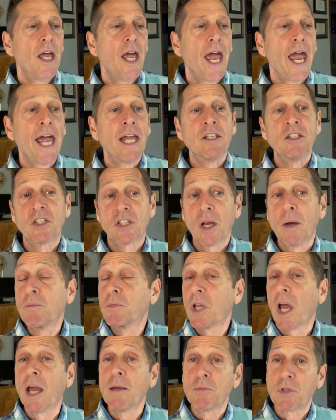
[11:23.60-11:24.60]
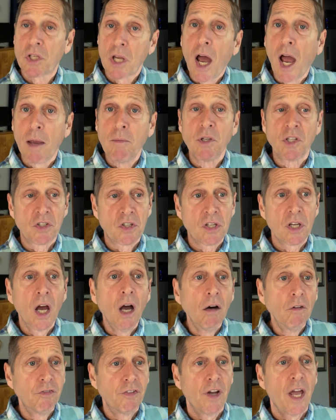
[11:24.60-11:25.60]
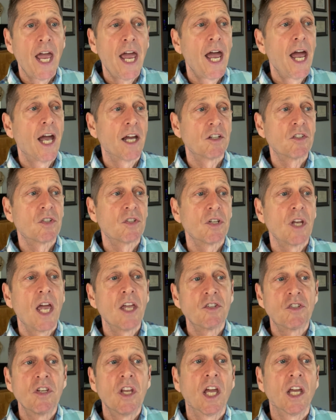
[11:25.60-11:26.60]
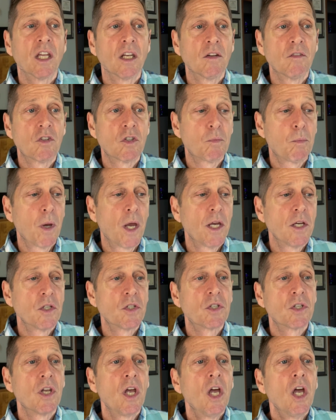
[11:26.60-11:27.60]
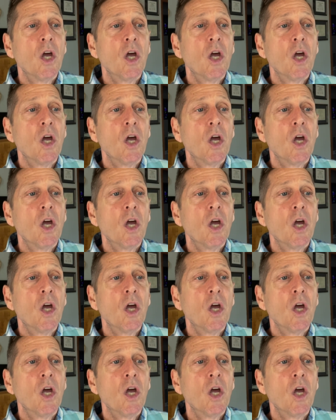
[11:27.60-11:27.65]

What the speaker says: And sometimes time itself acts as negative space